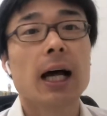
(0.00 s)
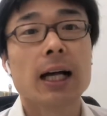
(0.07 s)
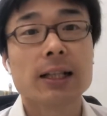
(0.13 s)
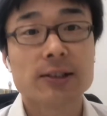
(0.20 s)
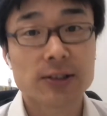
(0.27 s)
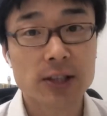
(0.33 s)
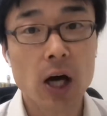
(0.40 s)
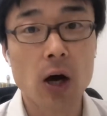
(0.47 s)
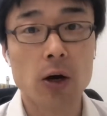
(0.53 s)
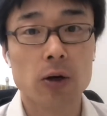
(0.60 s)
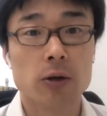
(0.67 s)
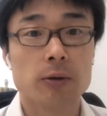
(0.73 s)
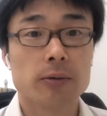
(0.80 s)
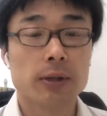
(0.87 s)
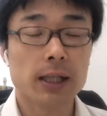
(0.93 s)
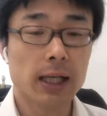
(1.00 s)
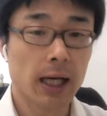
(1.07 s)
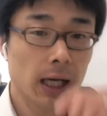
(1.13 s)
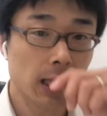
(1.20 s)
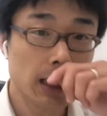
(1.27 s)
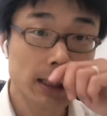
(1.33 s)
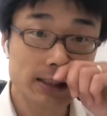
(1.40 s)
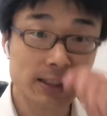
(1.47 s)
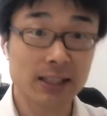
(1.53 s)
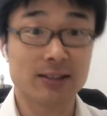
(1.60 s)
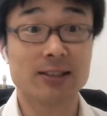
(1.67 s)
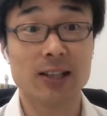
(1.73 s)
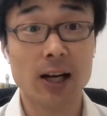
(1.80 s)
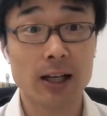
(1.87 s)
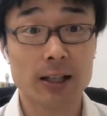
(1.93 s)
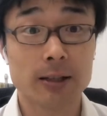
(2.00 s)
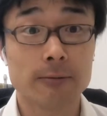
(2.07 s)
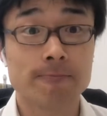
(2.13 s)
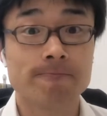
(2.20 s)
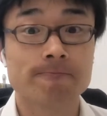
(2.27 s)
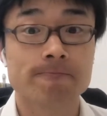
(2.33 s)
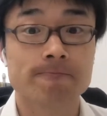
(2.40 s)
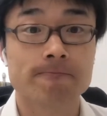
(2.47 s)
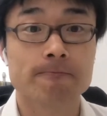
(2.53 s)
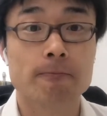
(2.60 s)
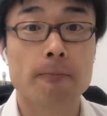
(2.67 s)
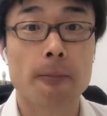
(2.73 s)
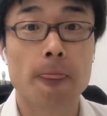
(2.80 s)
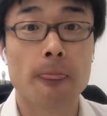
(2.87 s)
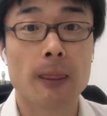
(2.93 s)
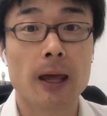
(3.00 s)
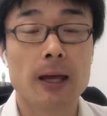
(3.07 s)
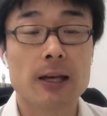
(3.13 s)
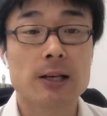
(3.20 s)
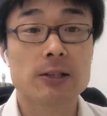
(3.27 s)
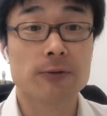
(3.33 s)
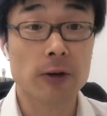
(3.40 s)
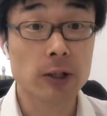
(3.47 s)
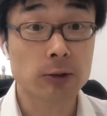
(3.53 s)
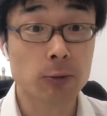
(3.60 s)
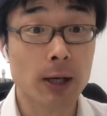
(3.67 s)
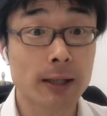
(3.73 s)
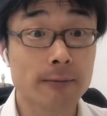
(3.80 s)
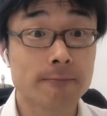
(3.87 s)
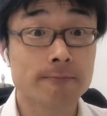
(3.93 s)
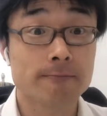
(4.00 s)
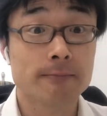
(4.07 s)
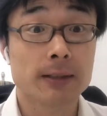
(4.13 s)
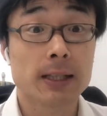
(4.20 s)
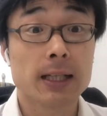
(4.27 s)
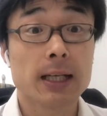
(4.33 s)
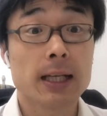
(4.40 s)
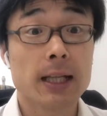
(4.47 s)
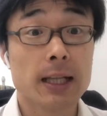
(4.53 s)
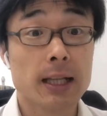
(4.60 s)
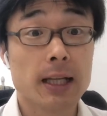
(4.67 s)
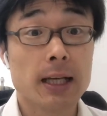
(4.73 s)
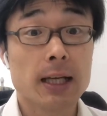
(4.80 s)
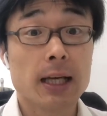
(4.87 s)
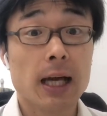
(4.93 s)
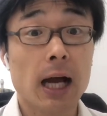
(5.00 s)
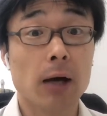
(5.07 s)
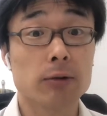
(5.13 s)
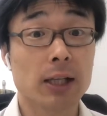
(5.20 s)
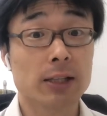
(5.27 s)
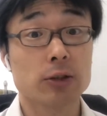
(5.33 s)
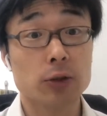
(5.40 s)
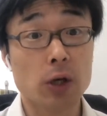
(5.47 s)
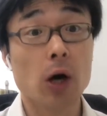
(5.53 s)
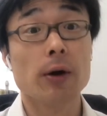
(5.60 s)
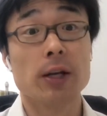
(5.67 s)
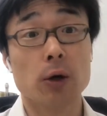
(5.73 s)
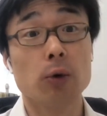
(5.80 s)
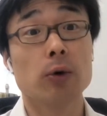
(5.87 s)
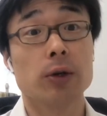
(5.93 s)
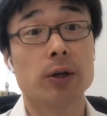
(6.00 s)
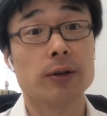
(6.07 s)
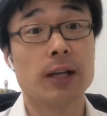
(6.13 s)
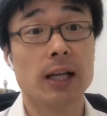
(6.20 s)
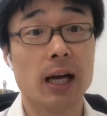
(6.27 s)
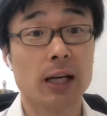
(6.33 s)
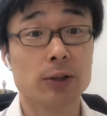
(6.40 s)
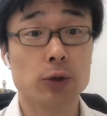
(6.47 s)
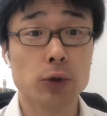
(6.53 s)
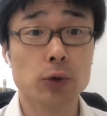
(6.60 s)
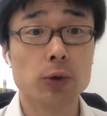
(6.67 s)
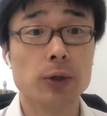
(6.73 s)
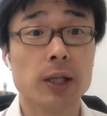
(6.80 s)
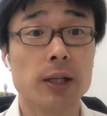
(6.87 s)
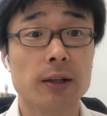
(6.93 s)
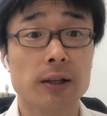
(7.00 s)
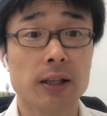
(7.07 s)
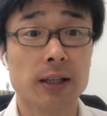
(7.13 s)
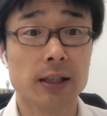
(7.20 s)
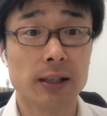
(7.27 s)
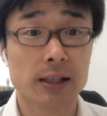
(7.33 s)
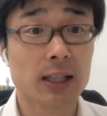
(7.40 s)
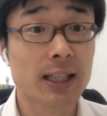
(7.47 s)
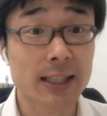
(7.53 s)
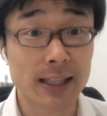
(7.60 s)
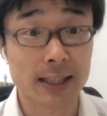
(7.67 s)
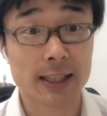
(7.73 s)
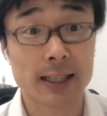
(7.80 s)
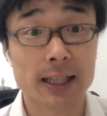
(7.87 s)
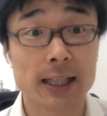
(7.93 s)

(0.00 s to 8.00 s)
So, uh, let's get started. First one, I'd like to go in order that I do in the clinic.